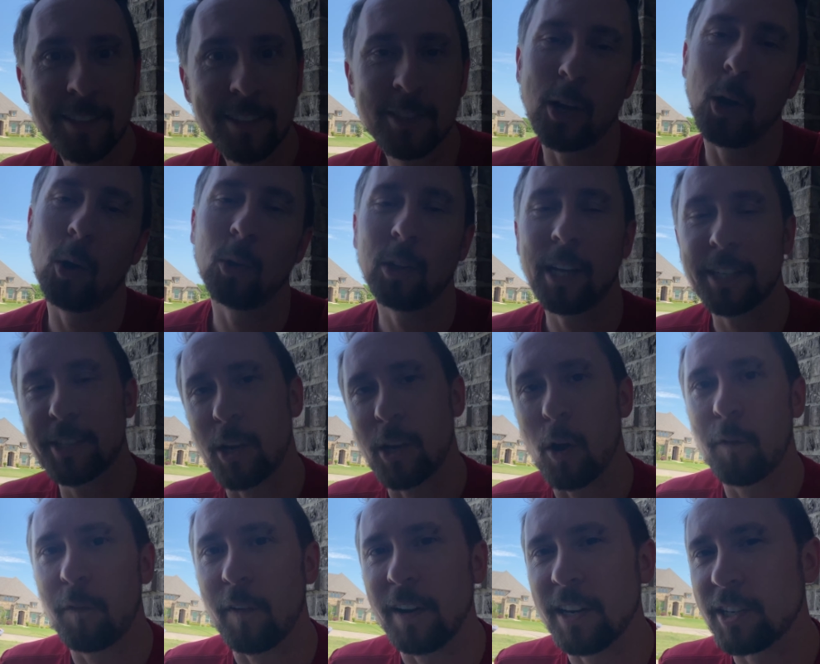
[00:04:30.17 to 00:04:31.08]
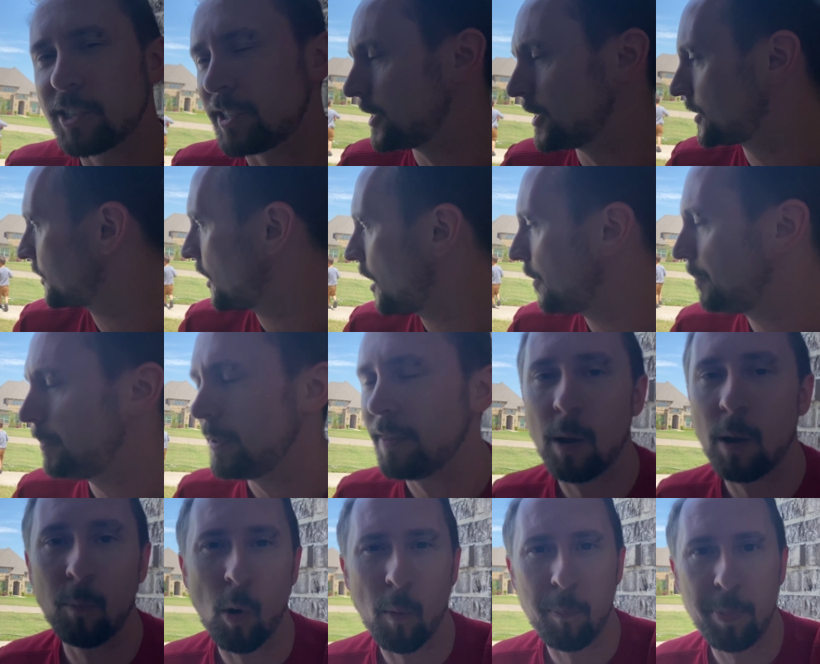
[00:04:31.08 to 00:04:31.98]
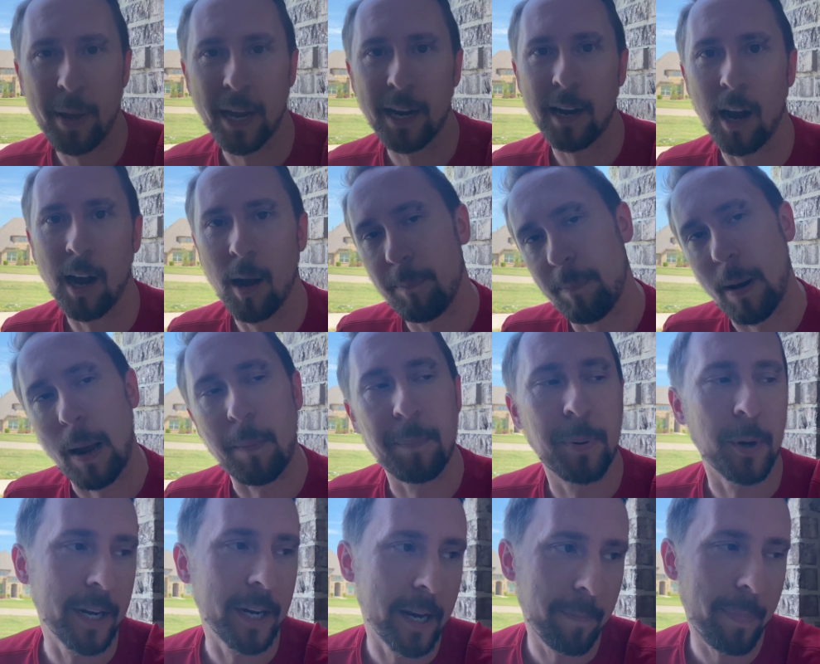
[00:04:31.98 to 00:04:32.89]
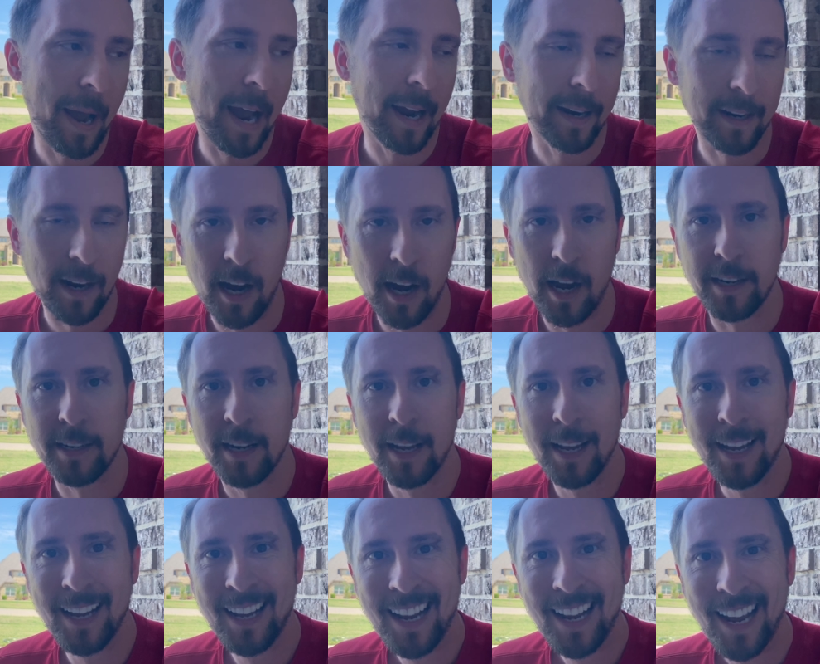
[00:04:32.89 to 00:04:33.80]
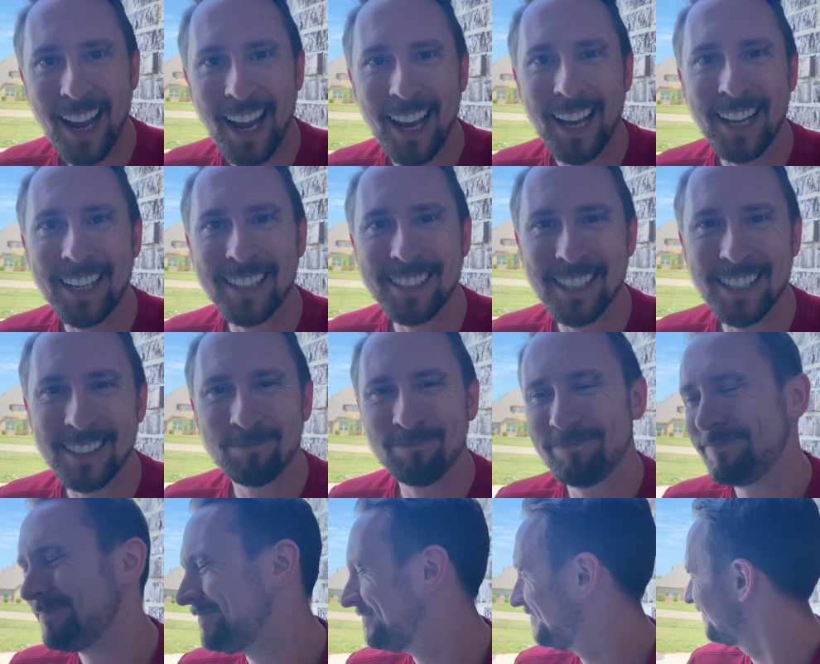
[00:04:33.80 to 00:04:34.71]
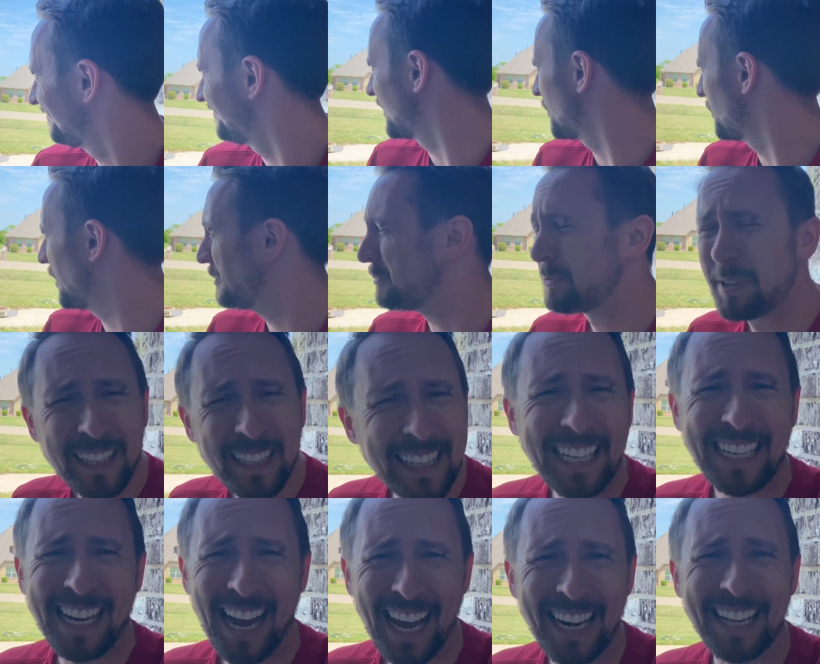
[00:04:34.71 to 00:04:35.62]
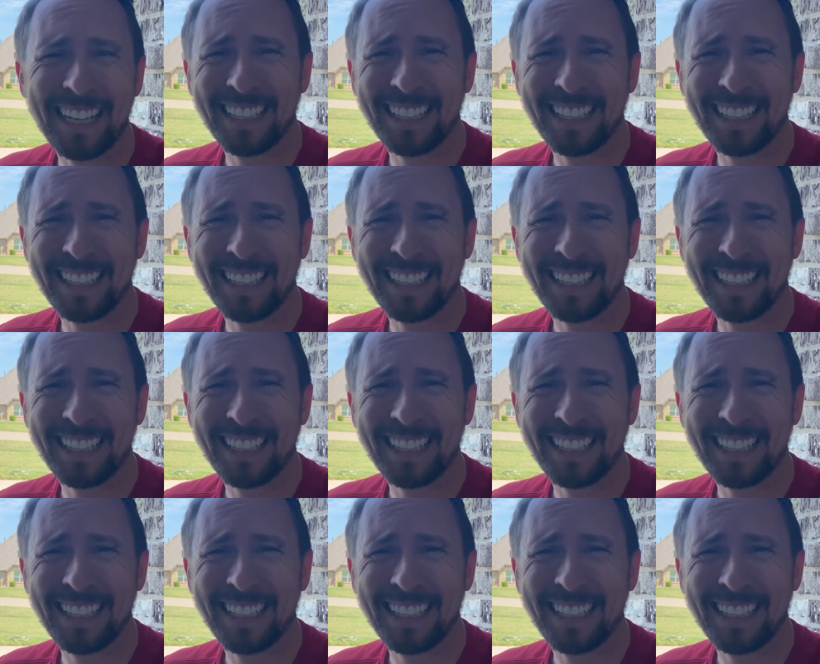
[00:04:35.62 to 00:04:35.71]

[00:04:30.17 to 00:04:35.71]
So let's go finish this up and then we'll pick up by putting it back on and really gotta